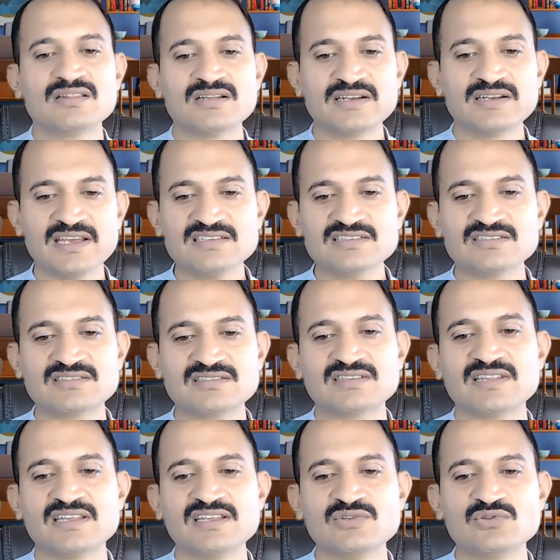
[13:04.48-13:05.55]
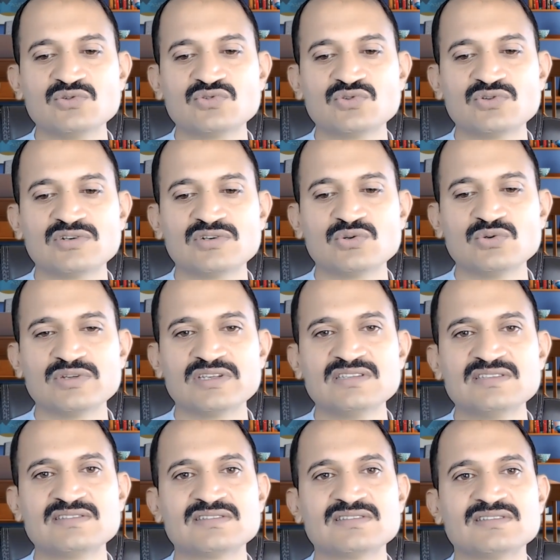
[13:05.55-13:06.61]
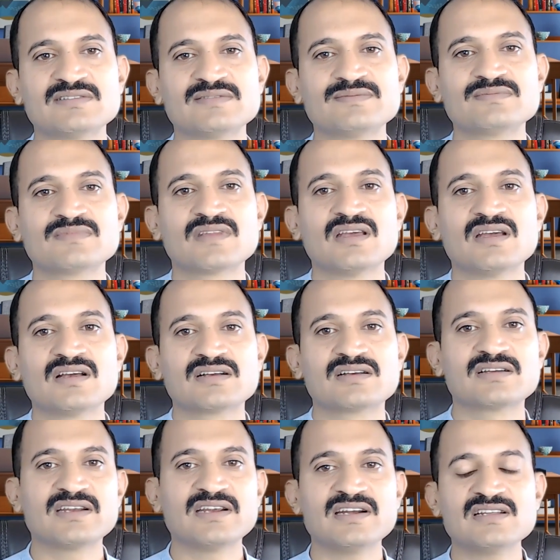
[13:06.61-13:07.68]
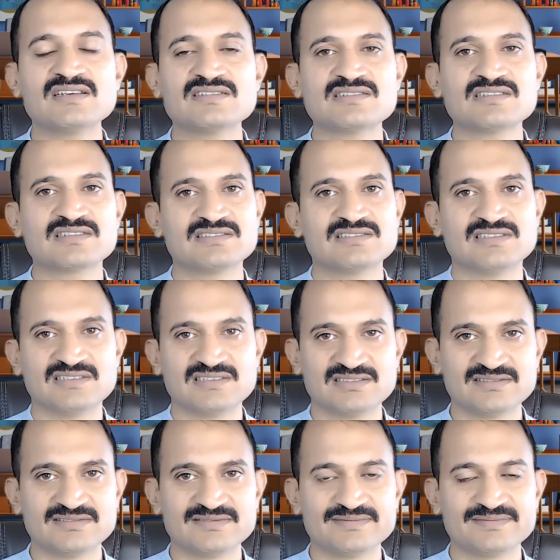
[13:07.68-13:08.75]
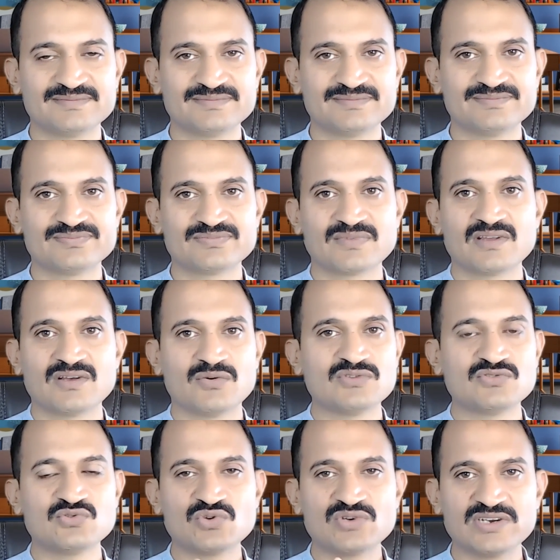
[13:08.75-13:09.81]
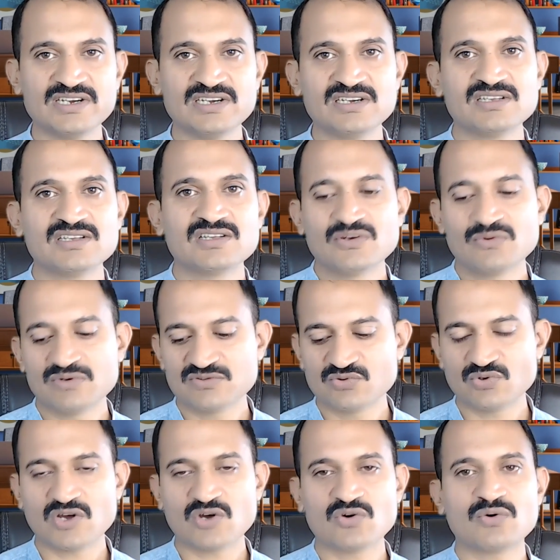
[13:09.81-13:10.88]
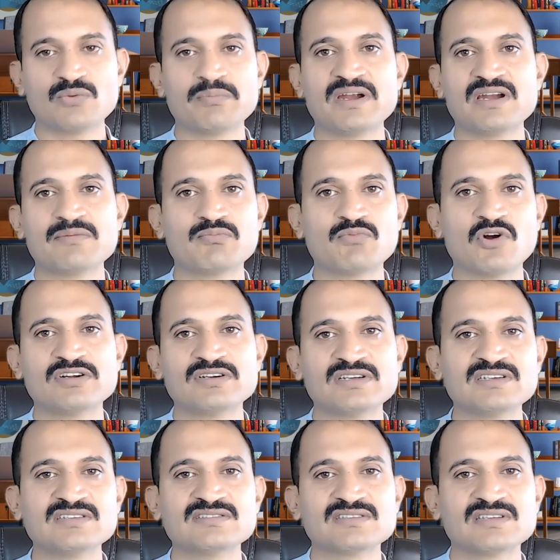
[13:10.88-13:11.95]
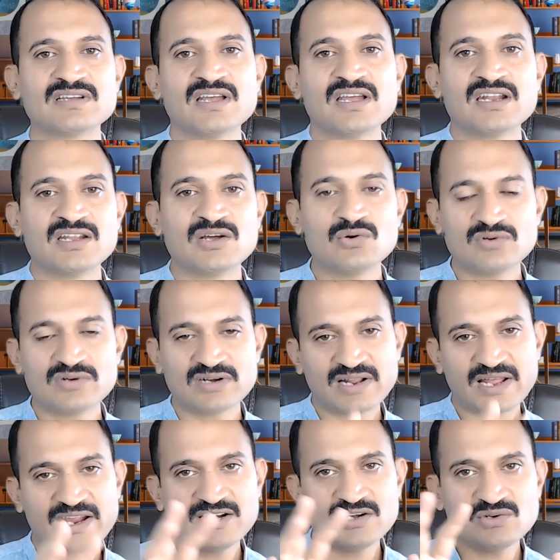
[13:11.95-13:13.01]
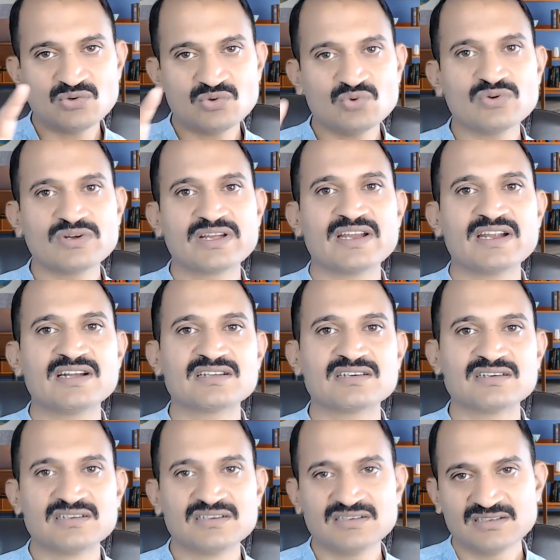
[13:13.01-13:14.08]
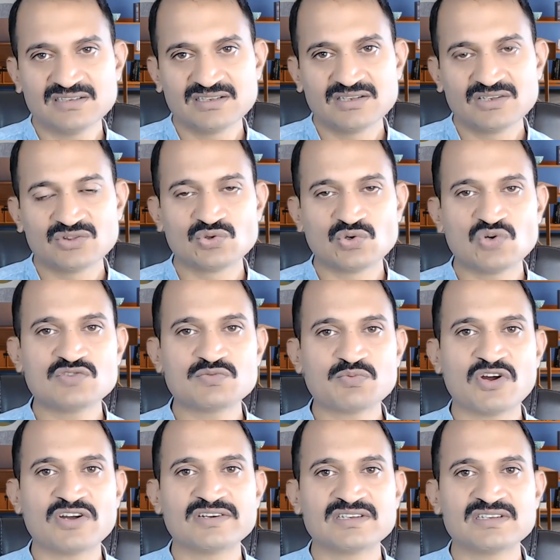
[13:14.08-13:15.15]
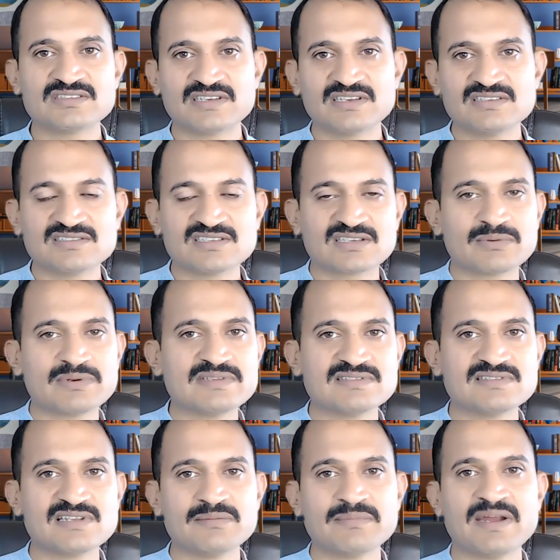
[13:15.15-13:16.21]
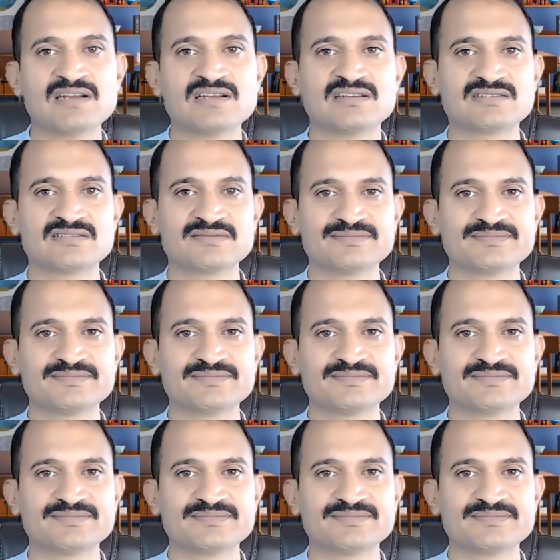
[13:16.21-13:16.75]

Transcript: The next thing you should do is create a structure. Once you read, once you have made up pointers, now try to get those pointers in sequential manner.